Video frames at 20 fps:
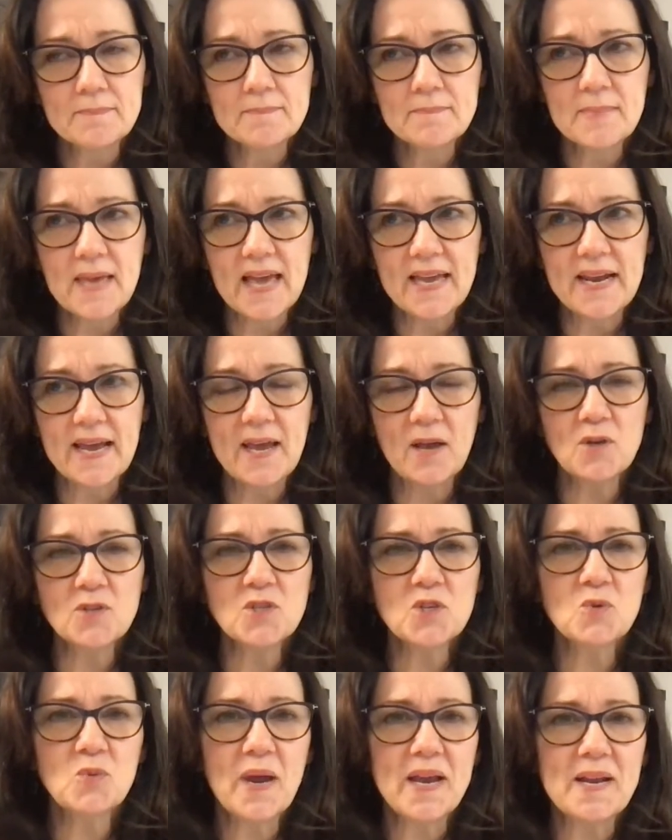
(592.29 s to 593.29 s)
And I
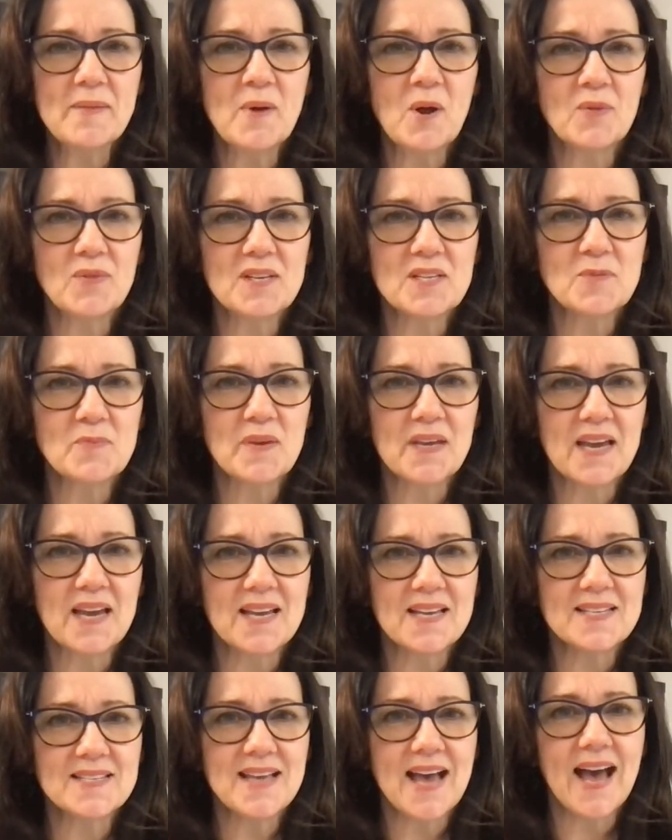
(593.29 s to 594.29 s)
also write about this
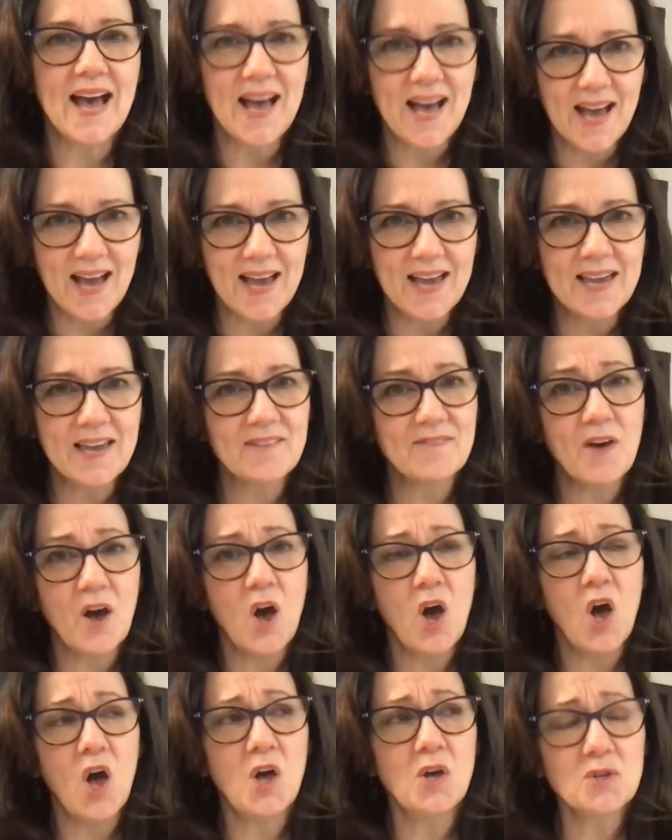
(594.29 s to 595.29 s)
because I have
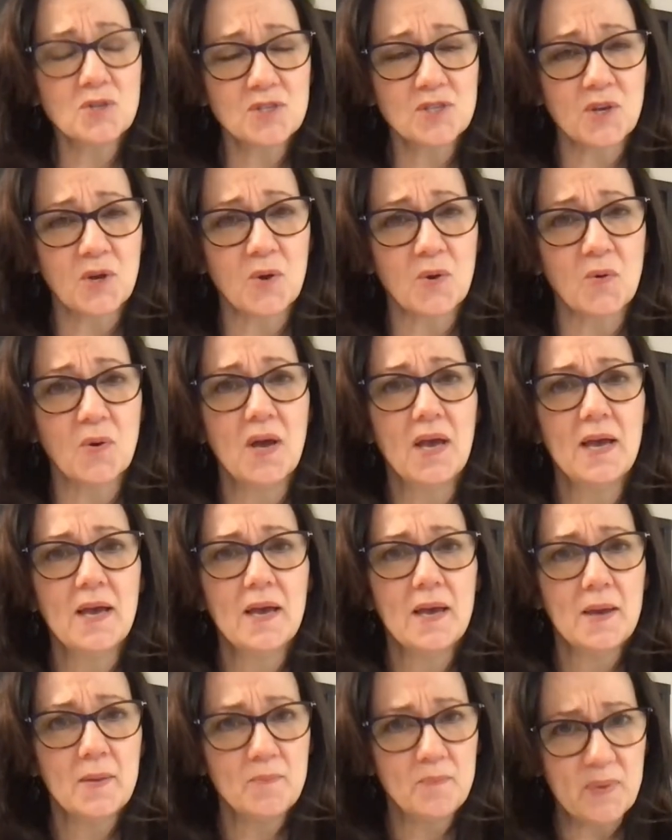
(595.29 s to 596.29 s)
also
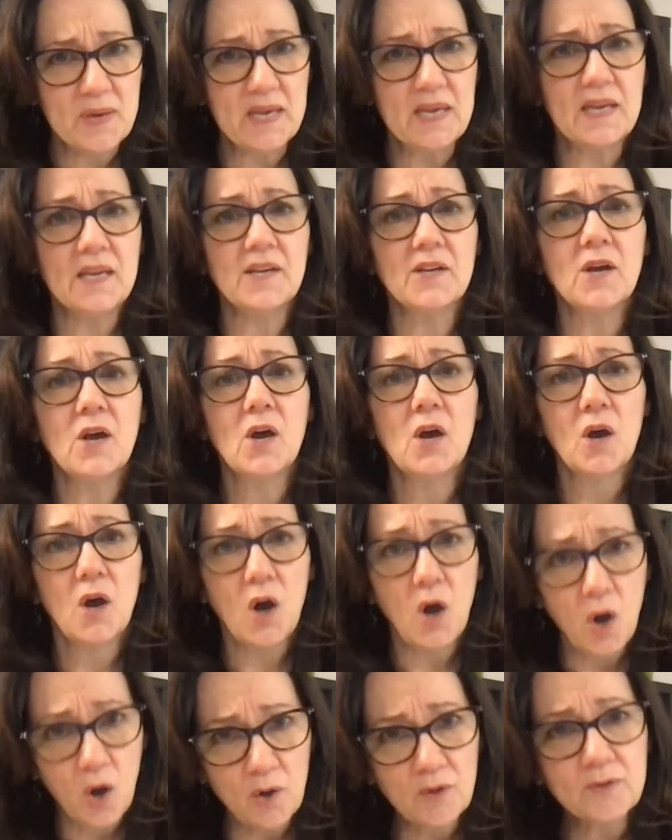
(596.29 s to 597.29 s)
been
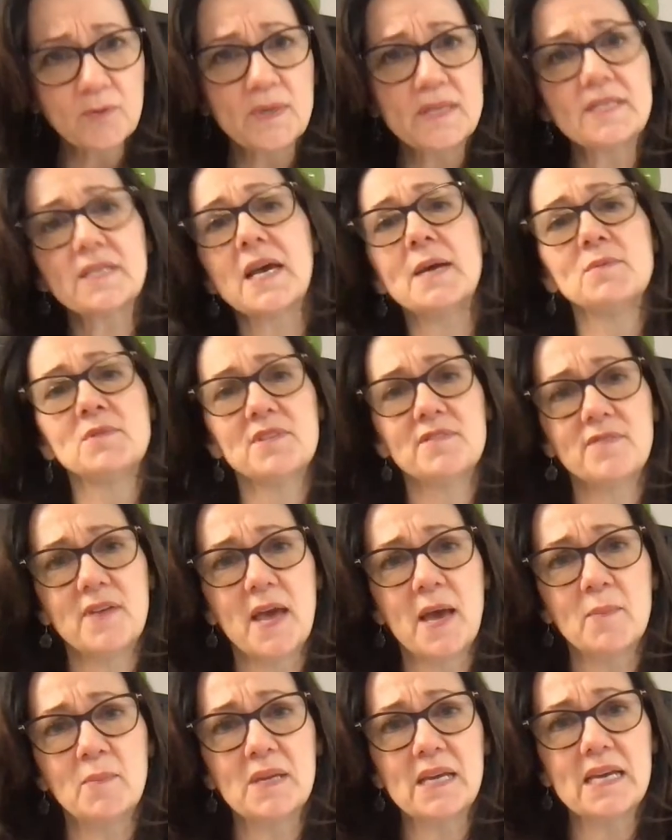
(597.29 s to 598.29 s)
all three types of
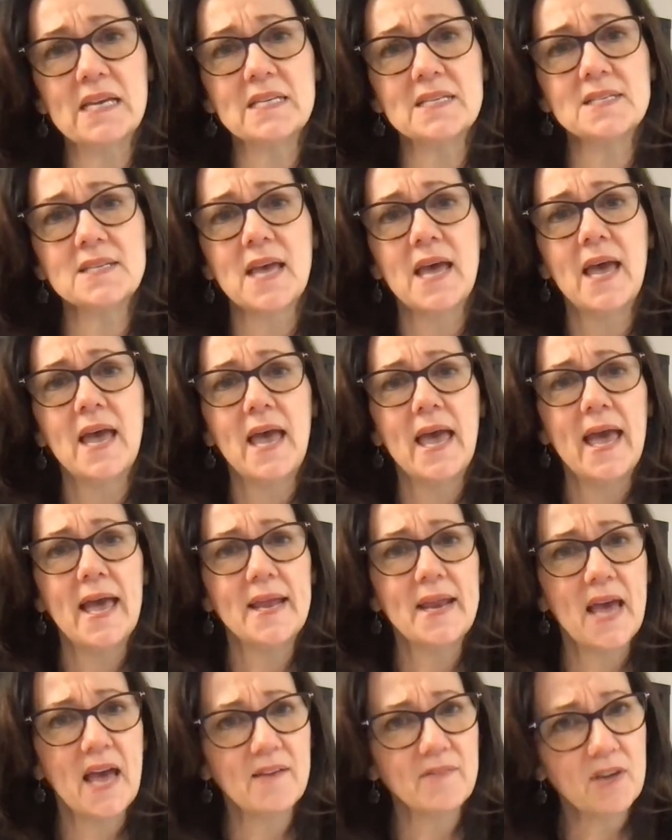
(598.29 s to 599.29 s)
families,
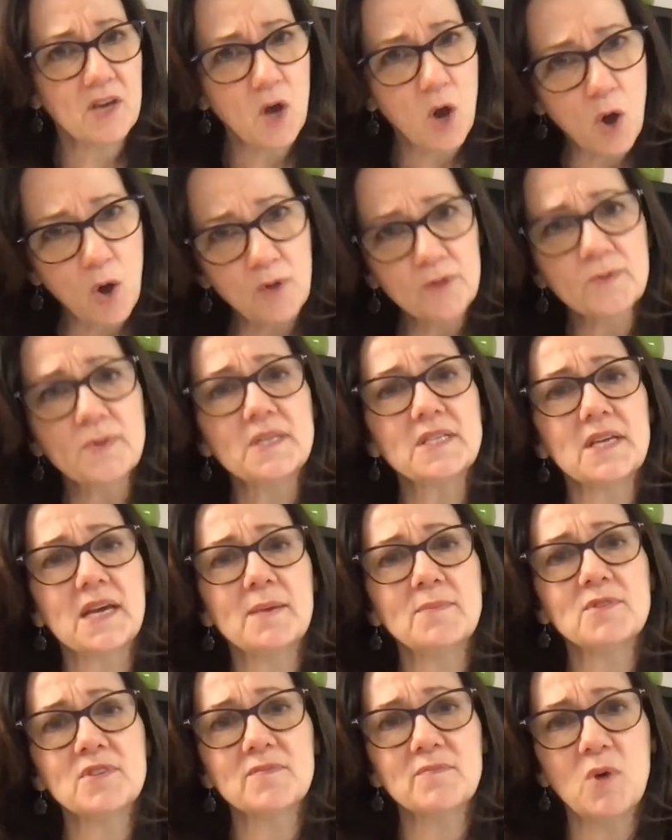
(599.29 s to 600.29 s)
and having all three
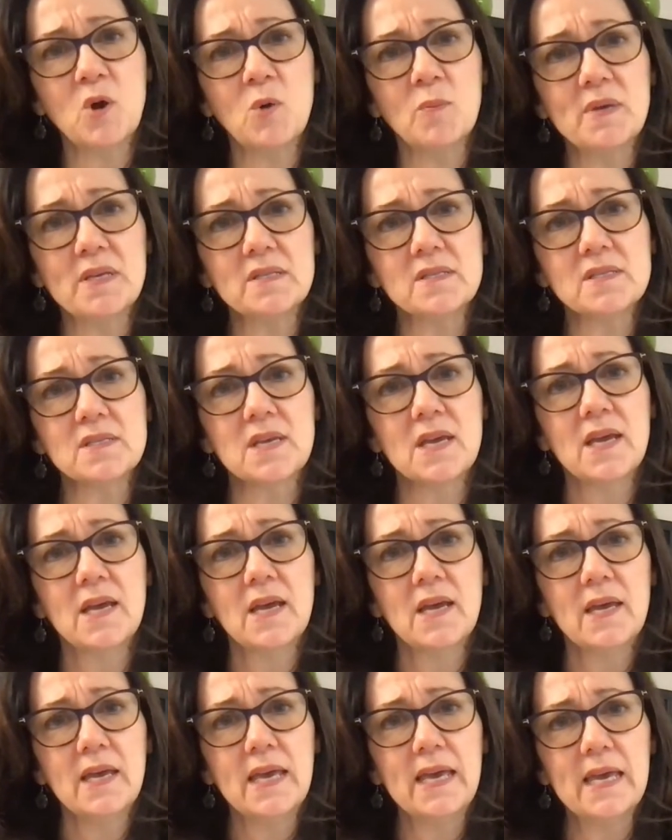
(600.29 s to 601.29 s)
types of moments
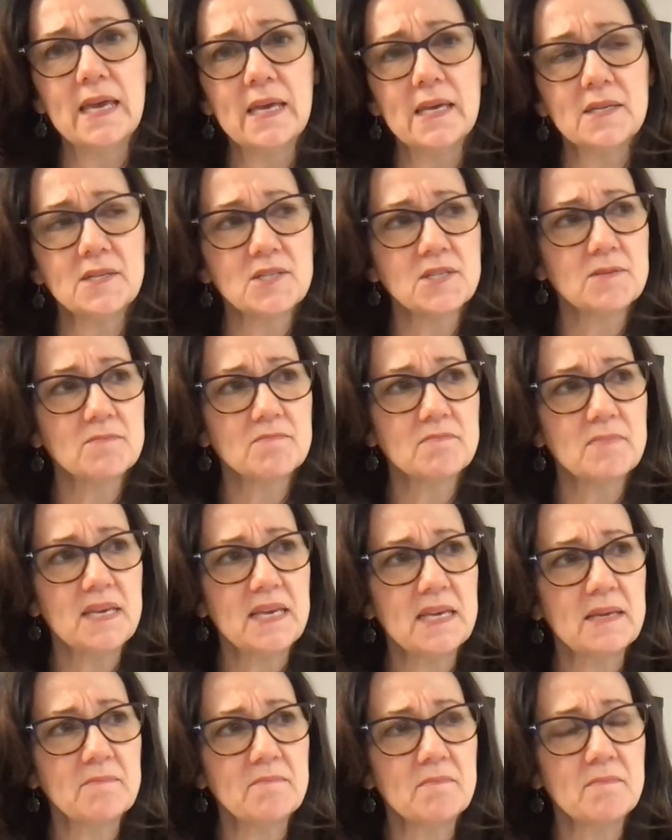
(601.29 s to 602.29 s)

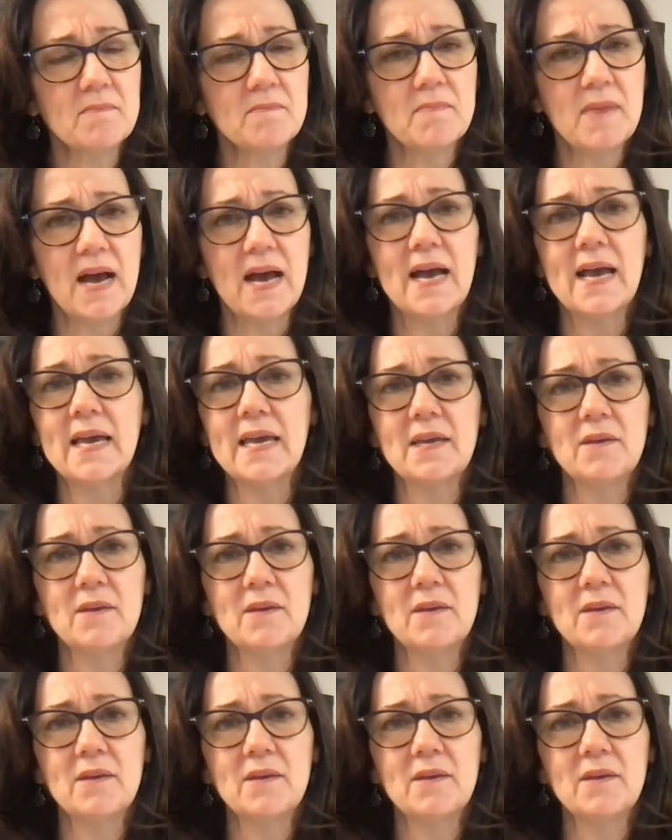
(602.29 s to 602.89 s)
in my